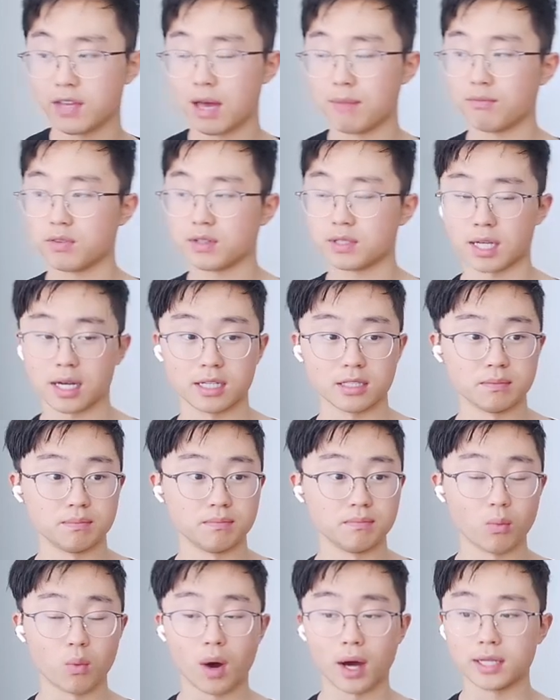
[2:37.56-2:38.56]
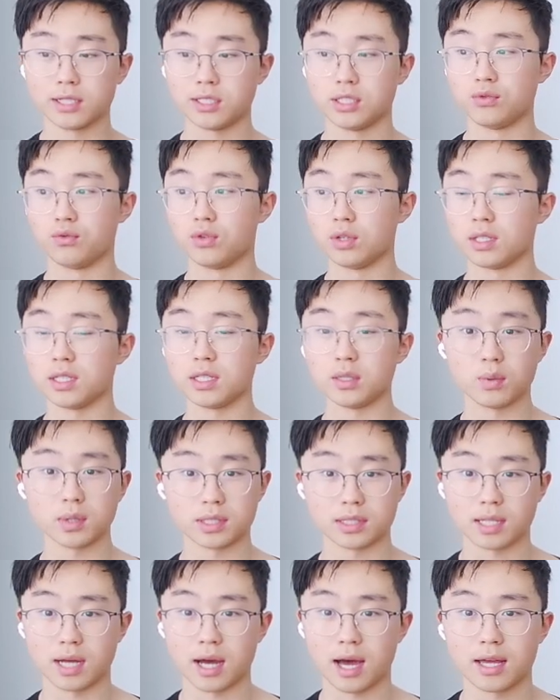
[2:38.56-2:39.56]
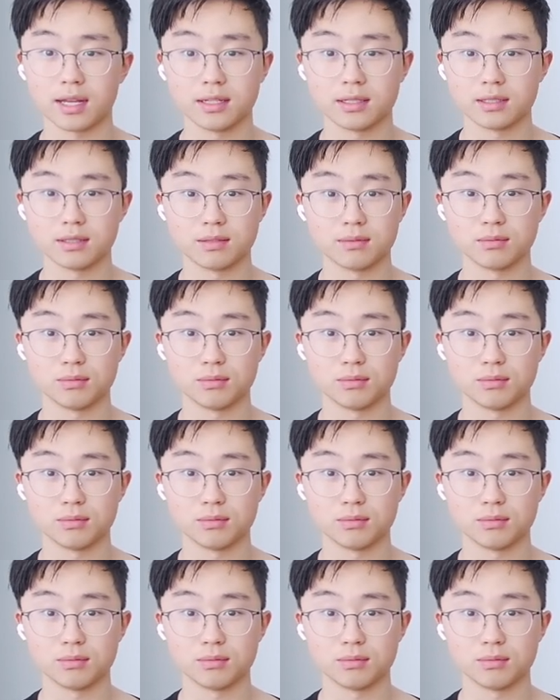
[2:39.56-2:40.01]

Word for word: to emphasize YG really was not,